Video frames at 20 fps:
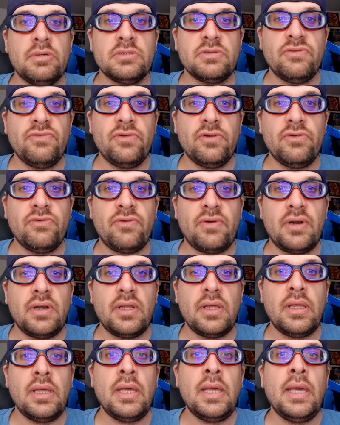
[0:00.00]
rest of your
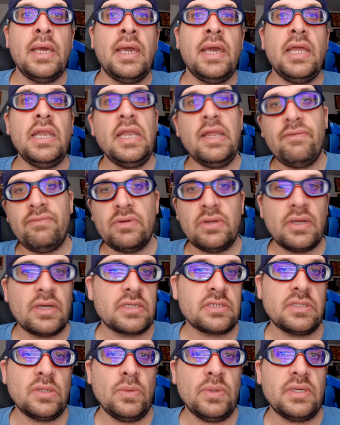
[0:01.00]
Friday. And have an
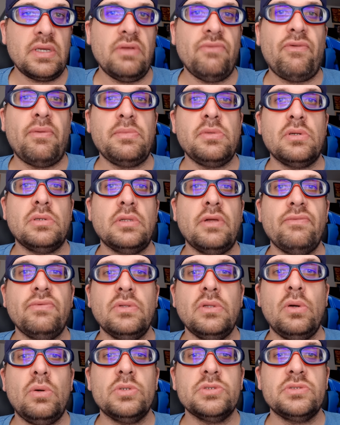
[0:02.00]
excellent weekend from your
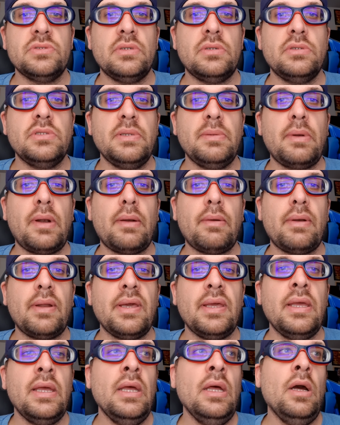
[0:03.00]
lovely host, Team RRI.